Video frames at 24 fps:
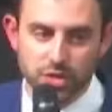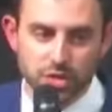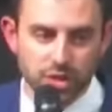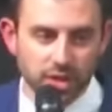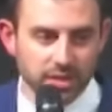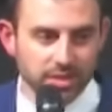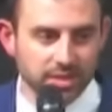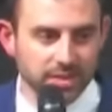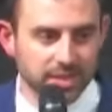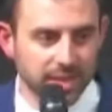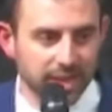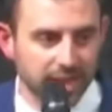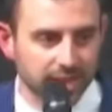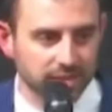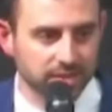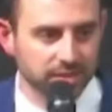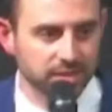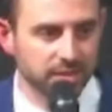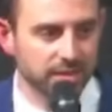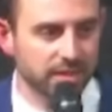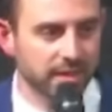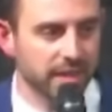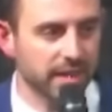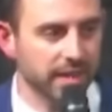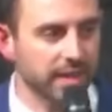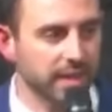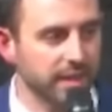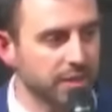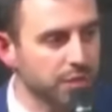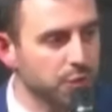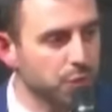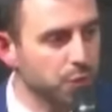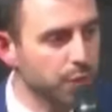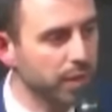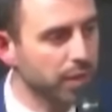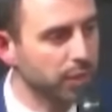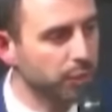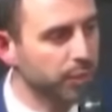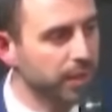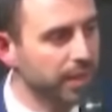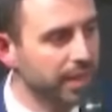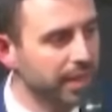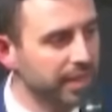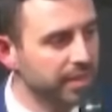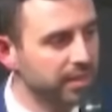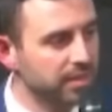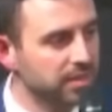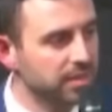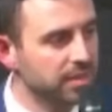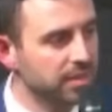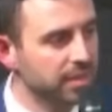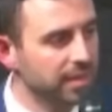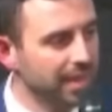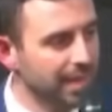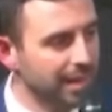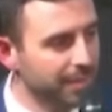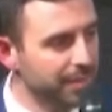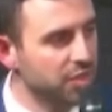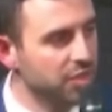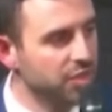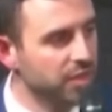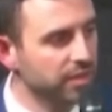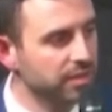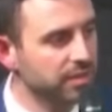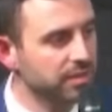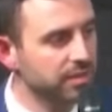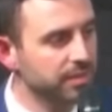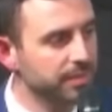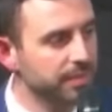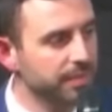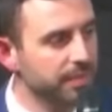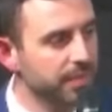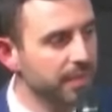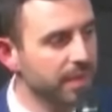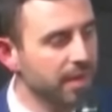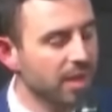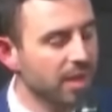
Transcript: Just yesterday, Israel released images